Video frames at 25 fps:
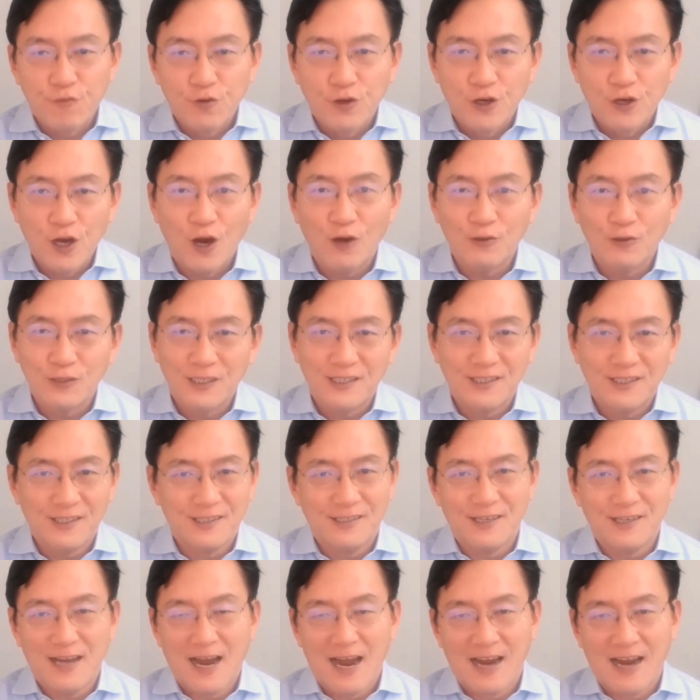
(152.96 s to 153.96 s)
Go to the
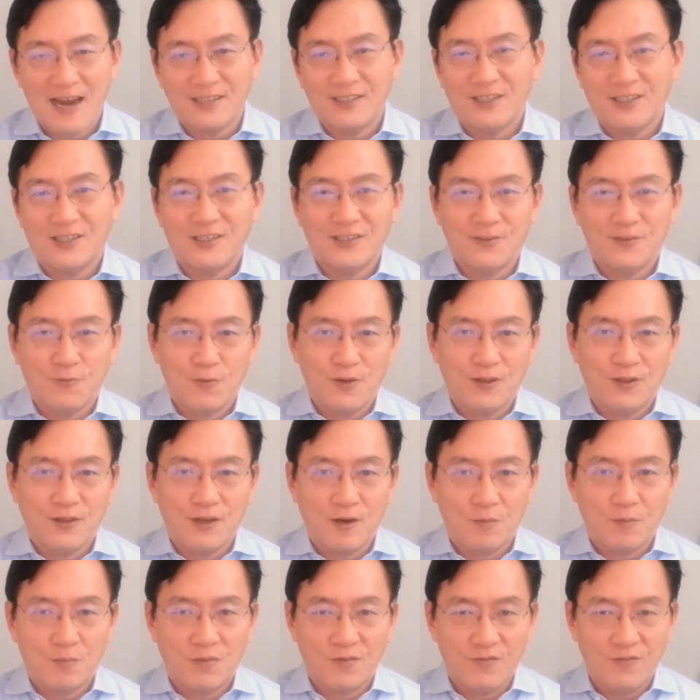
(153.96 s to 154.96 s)
doctors with
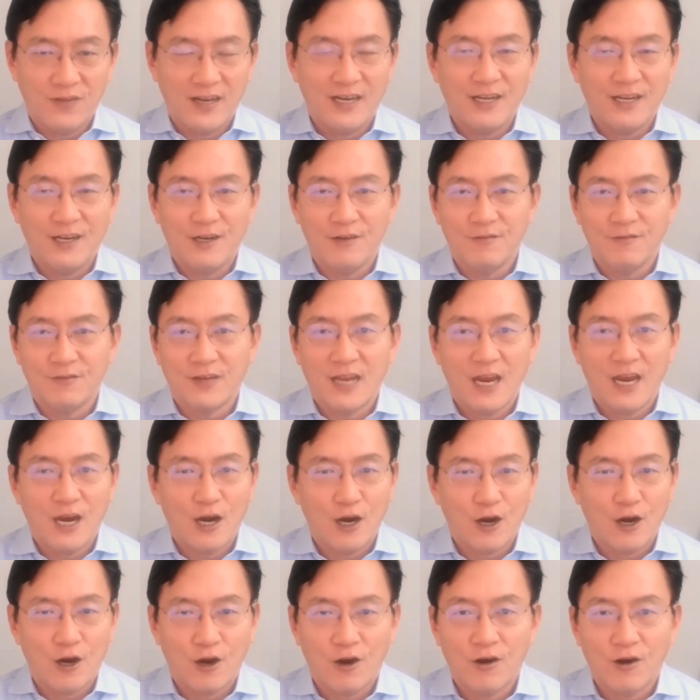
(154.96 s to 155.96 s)
their preventative
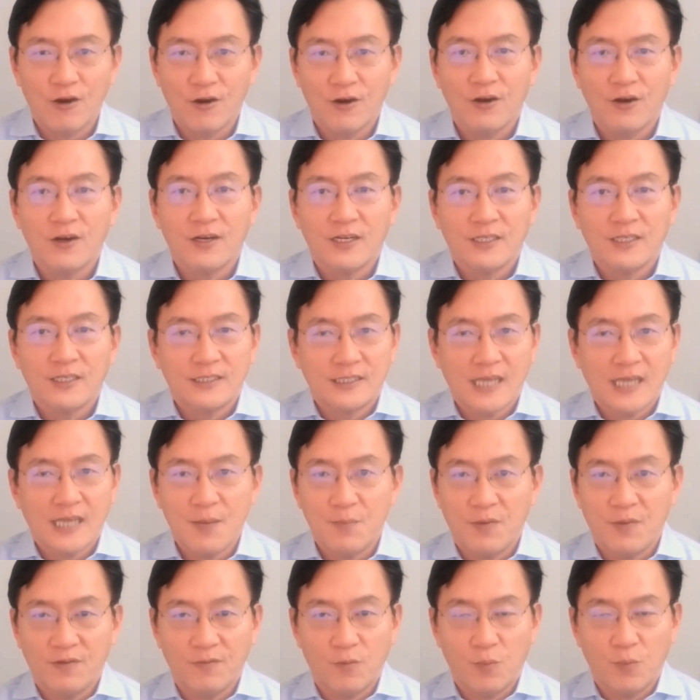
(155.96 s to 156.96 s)
care
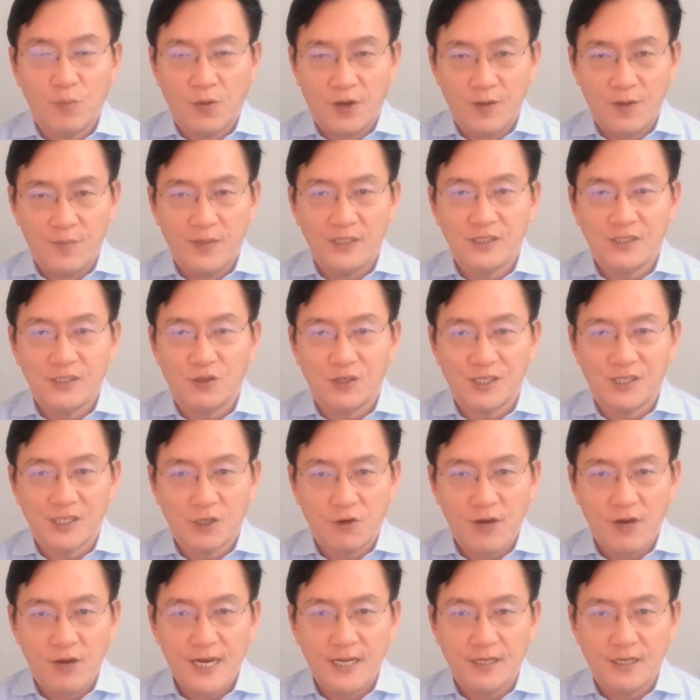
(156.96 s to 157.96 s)
type of appointments or
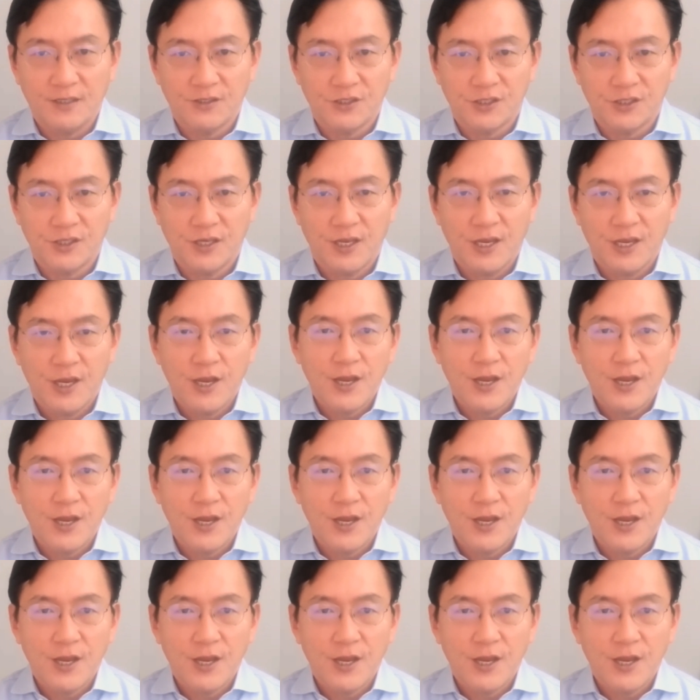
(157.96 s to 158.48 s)
screenings.